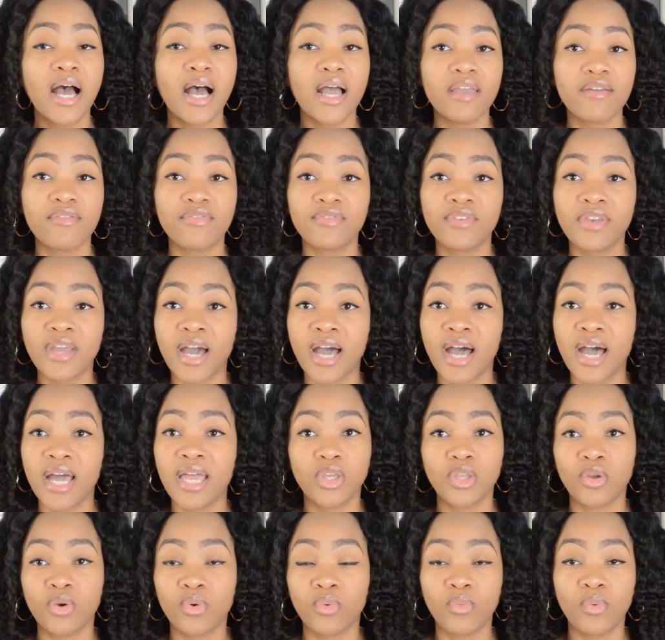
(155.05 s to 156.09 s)
If not,
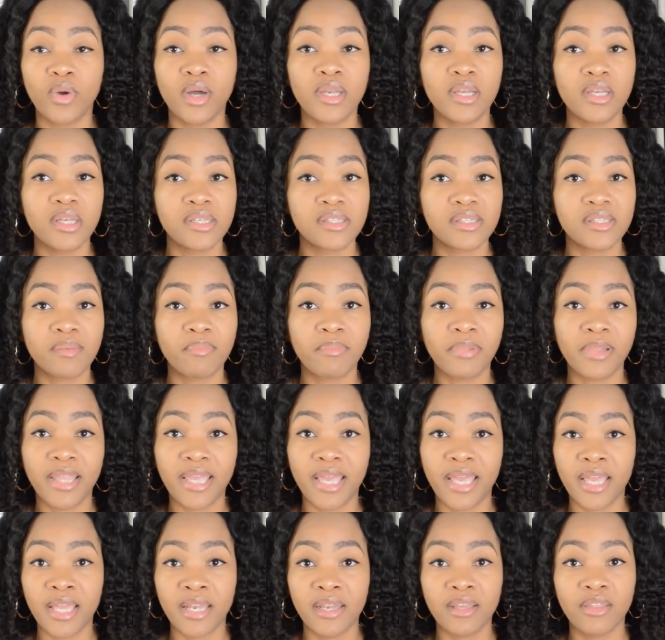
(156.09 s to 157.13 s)
you know, what is the plan